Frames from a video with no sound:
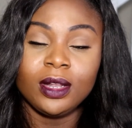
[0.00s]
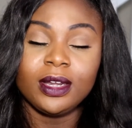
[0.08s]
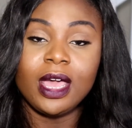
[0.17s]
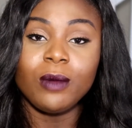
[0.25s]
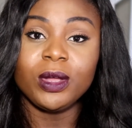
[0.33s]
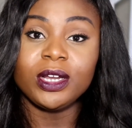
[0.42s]

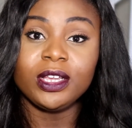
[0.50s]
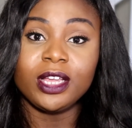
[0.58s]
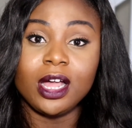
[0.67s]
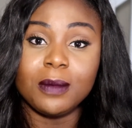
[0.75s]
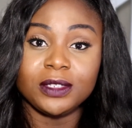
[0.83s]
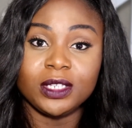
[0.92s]
Now, when it
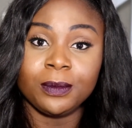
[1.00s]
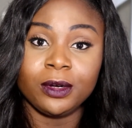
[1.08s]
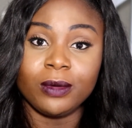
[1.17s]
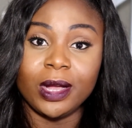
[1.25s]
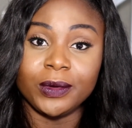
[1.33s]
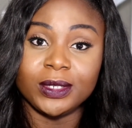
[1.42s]
comes to
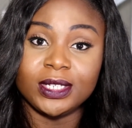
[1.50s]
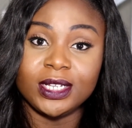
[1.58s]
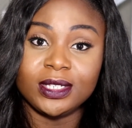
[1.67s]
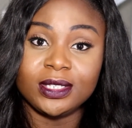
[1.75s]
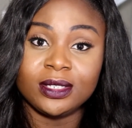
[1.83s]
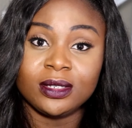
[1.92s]

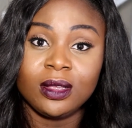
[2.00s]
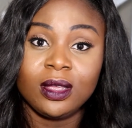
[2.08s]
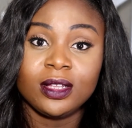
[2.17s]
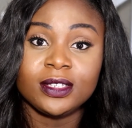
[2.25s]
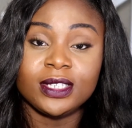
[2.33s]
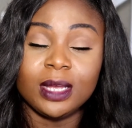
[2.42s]
prerequisites,
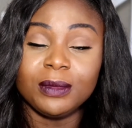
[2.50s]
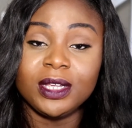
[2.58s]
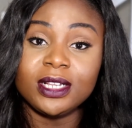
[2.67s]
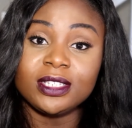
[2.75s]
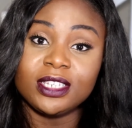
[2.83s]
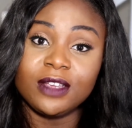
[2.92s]
some
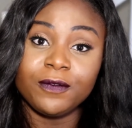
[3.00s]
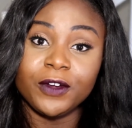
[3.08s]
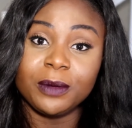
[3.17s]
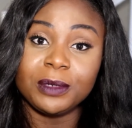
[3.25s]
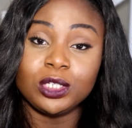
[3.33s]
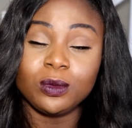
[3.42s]
can
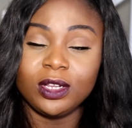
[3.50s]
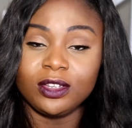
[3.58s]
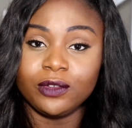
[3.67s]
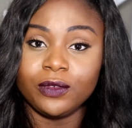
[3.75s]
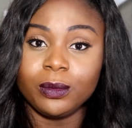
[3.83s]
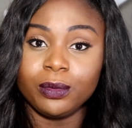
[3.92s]
differ between
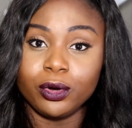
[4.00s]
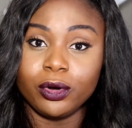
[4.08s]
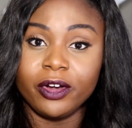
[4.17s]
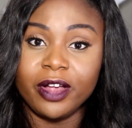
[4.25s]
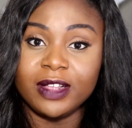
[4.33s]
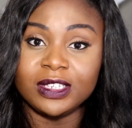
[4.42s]
different
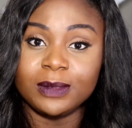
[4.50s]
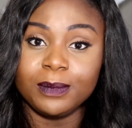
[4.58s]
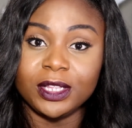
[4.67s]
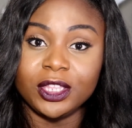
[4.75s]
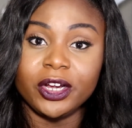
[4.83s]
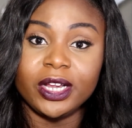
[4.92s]
programs,
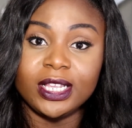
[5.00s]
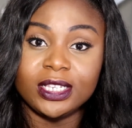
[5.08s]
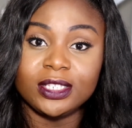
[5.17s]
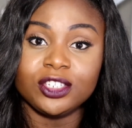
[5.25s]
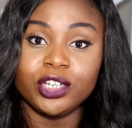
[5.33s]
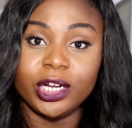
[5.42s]
but there
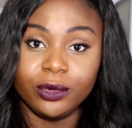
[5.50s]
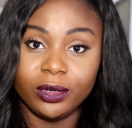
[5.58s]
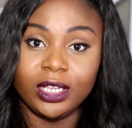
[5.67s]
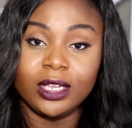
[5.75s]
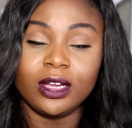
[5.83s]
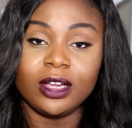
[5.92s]
is
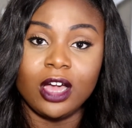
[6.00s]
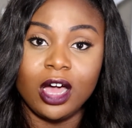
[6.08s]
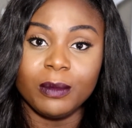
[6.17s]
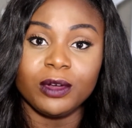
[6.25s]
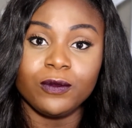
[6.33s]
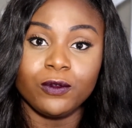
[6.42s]
generally a
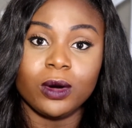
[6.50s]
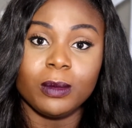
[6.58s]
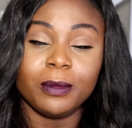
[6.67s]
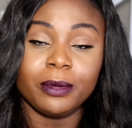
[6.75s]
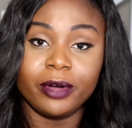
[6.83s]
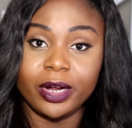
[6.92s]
common
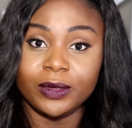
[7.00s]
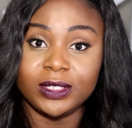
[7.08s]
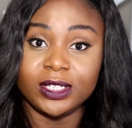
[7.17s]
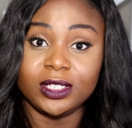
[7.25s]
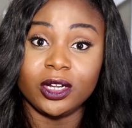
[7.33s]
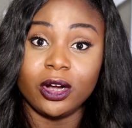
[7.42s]
form of
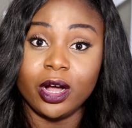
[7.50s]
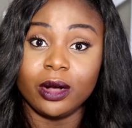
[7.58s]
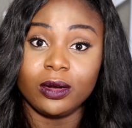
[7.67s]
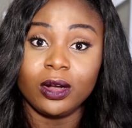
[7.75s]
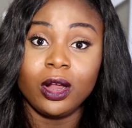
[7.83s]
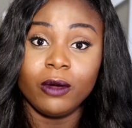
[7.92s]
prerequisites that
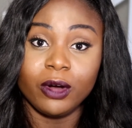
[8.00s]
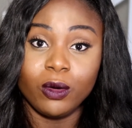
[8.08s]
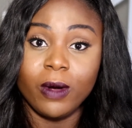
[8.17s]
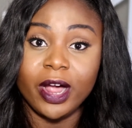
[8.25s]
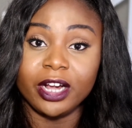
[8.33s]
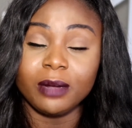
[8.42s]
are
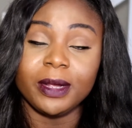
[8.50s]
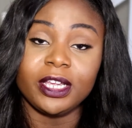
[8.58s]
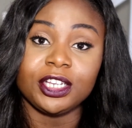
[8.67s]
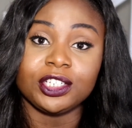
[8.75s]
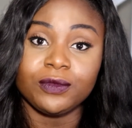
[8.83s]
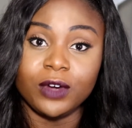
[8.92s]
required
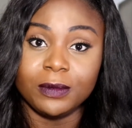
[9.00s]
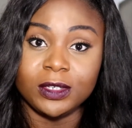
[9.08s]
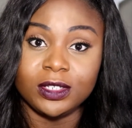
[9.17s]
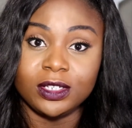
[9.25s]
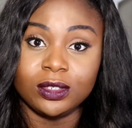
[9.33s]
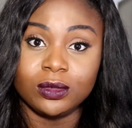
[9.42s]
by each
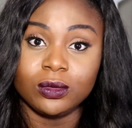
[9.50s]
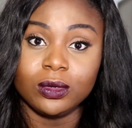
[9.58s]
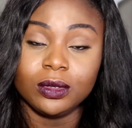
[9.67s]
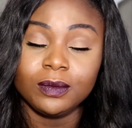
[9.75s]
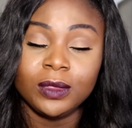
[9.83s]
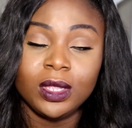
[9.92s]
pharmacy
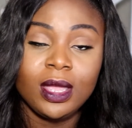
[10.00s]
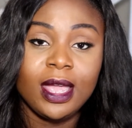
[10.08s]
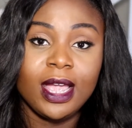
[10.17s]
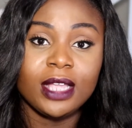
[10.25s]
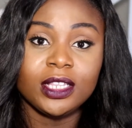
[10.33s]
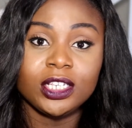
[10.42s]
school.
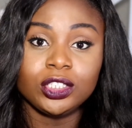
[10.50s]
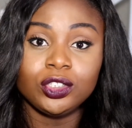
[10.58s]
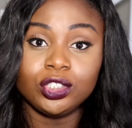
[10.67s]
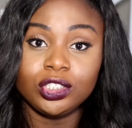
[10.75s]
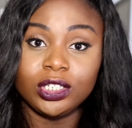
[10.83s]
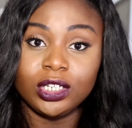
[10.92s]
And this
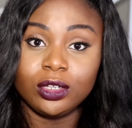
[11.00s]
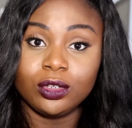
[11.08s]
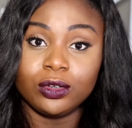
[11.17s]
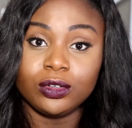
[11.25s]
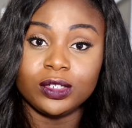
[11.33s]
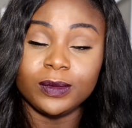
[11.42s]
usually
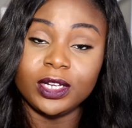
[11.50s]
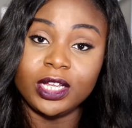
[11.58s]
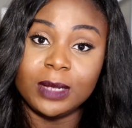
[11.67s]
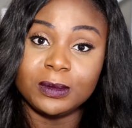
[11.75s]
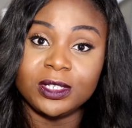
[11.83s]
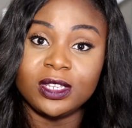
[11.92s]
includes, when it
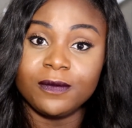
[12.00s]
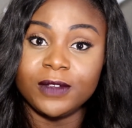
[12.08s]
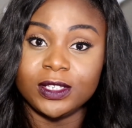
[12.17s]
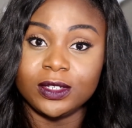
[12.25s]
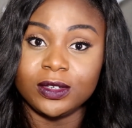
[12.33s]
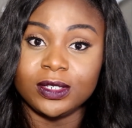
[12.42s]
comes to the
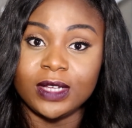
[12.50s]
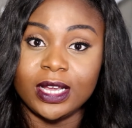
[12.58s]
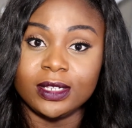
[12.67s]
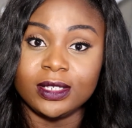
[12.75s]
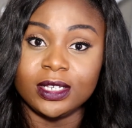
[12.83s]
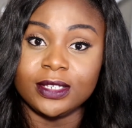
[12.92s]
physical
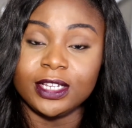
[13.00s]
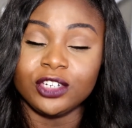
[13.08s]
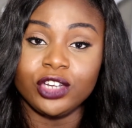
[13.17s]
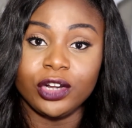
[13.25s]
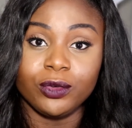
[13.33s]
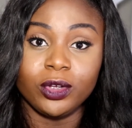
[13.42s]
sciences, a
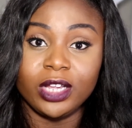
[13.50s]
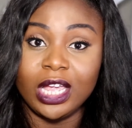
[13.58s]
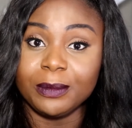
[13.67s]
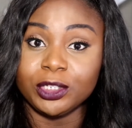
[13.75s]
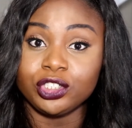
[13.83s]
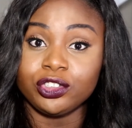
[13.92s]
general
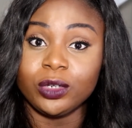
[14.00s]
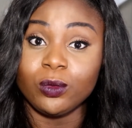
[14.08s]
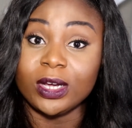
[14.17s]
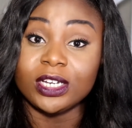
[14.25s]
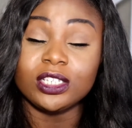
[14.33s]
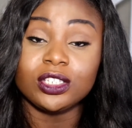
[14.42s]
chemistry
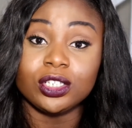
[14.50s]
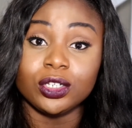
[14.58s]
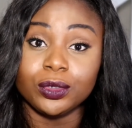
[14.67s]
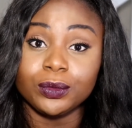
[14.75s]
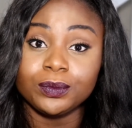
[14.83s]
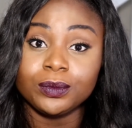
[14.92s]
1 and
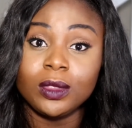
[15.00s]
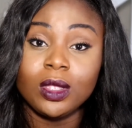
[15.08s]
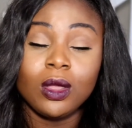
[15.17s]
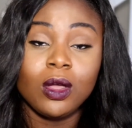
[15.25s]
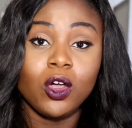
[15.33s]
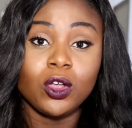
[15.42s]
2,
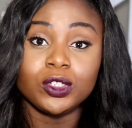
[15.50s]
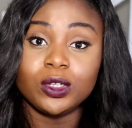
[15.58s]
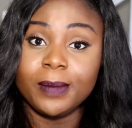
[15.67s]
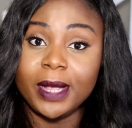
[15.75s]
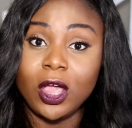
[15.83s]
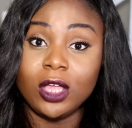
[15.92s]

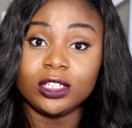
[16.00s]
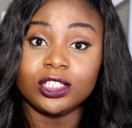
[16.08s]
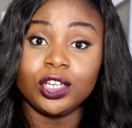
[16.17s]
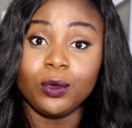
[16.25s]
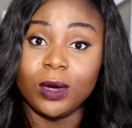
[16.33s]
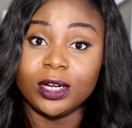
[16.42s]
also
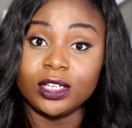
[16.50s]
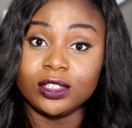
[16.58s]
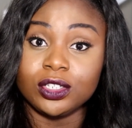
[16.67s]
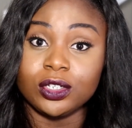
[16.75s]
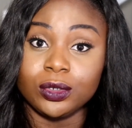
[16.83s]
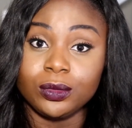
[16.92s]
biology 1
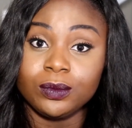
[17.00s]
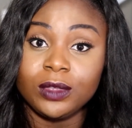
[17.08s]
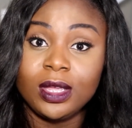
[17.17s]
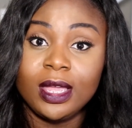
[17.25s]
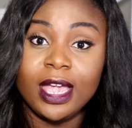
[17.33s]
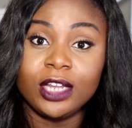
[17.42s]
and 2,
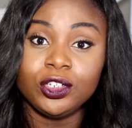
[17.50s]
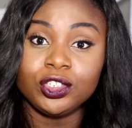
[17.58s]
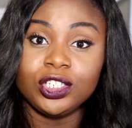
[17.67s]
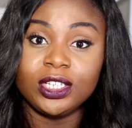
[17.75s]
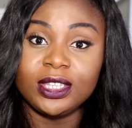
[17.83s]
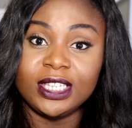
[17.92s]
and
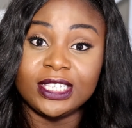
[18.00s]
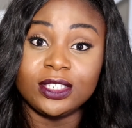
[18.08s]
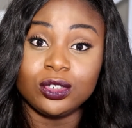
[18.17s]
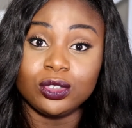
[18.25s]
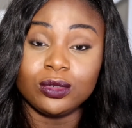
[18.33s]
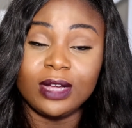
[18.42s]
usually
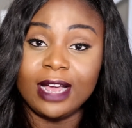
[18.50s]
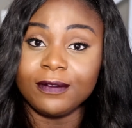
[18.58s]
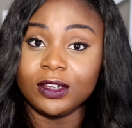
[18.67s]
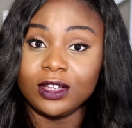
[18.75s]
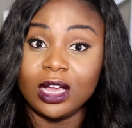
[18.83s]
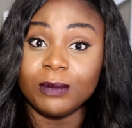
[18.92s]
these do
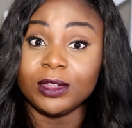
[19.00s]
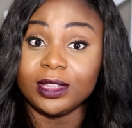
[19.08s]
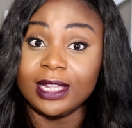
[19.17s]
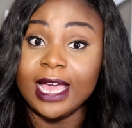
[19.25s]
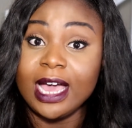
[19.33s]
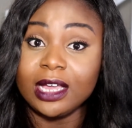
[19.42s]
have to come
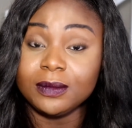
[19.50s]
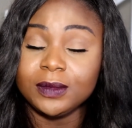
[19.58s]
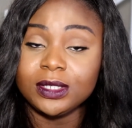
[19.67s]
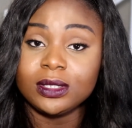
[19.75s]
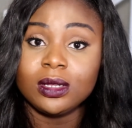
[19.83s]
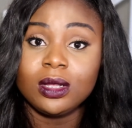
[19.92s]
with
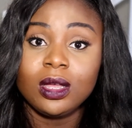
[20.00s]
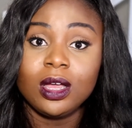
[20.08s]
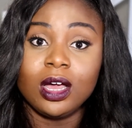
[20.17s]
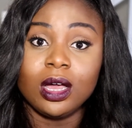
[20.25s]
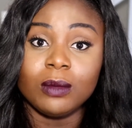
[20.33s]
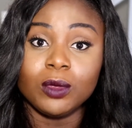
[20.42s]
labs,
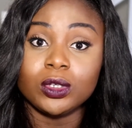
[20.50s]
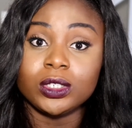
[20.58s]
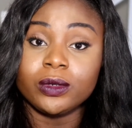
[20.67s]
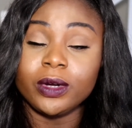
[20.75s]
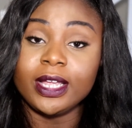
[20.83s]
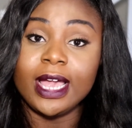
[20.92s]

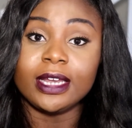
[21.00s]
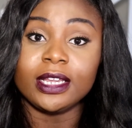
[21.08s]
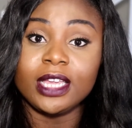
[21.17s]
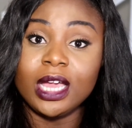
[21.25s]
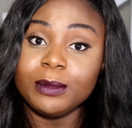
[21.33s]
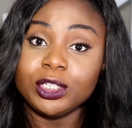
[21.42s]
also
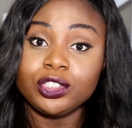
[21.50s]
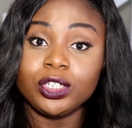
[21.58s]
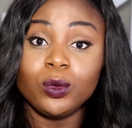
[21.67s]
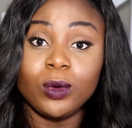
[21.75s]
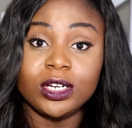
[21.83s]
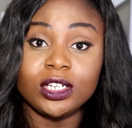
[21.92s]
organic
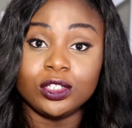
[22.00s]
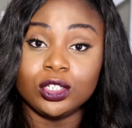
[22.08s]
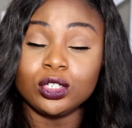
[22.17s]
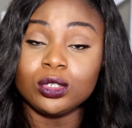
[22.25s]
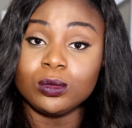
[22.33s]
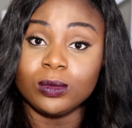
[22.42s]
chemistry 1 and
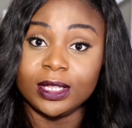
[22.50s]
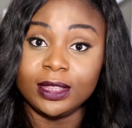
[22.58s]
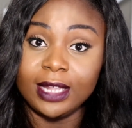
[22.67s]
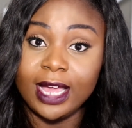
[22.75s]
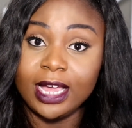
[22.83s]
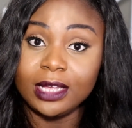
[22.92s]
2
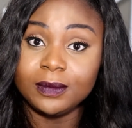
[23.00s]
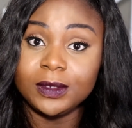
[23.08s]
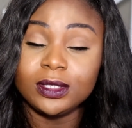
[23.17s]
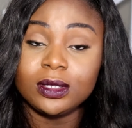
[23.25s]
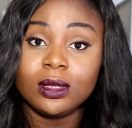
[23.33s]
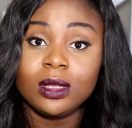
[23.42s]
with
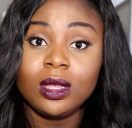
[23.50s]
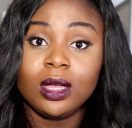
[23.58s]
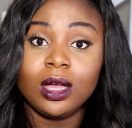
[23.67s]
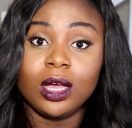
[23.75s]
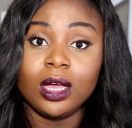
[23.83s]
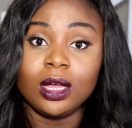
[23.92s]
labs,
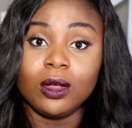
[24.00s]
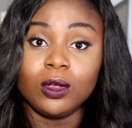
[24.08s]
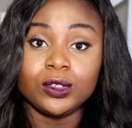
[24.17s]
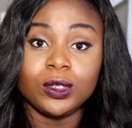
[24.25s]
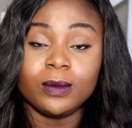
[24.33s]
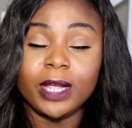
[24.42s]

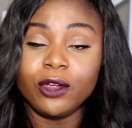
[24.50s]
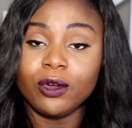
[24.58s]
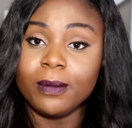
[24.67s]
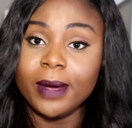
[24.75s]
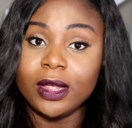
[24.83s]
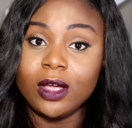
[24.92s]
also
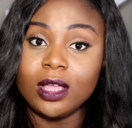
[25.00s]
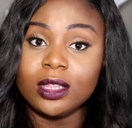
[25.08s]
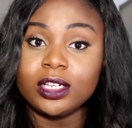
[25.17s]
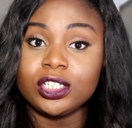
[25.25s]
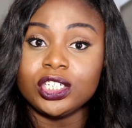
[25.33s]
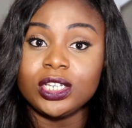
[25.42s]

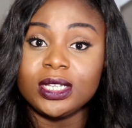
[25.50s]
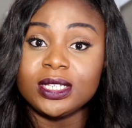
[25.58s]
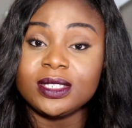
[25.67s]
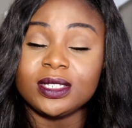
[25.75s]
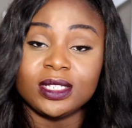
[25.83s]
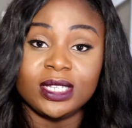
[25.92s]
microbiology,
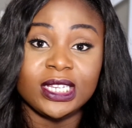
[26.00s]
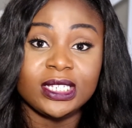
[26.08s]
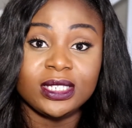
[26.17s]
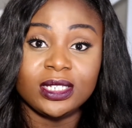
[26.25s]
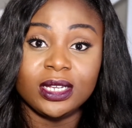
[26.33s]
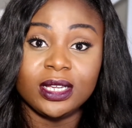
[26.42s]

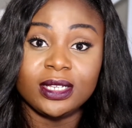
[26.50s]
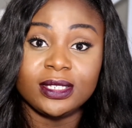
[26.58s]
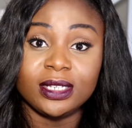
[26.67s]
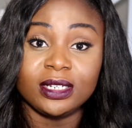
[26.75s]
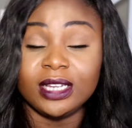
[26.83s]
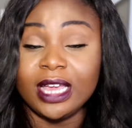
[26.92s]

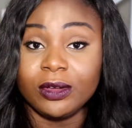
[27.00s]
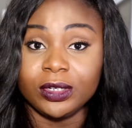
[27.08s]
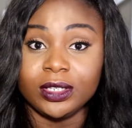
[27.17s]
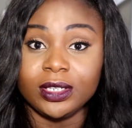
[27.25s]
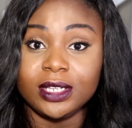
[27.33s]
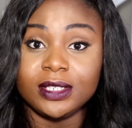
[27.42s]
statistics, and
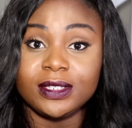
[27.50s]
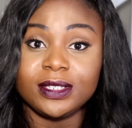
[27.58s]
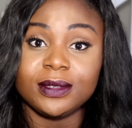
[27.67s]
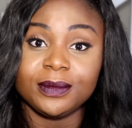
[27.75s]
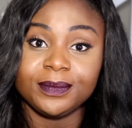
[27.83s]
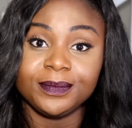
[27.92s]
calculus.